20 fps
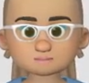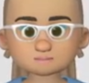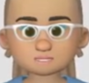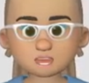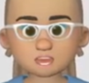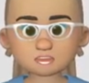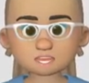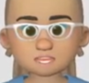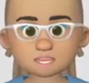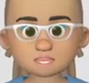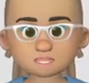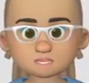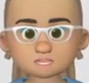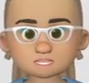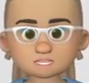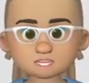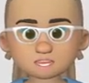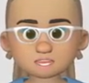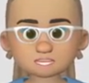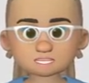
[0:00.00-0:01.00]
So
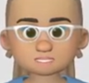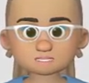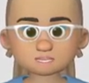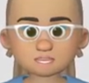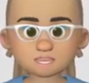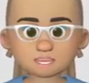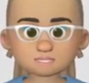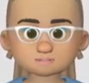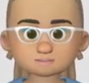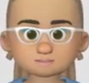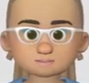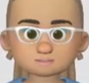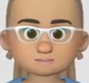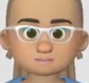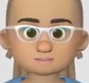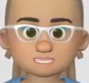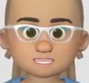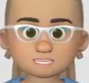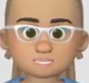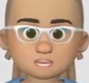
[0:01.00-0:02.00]
understand that this
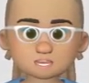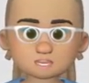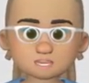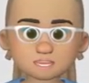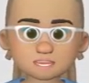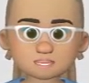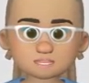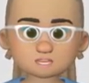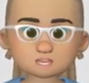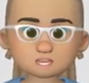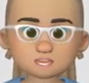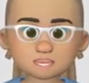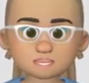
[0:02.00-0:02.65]
specifically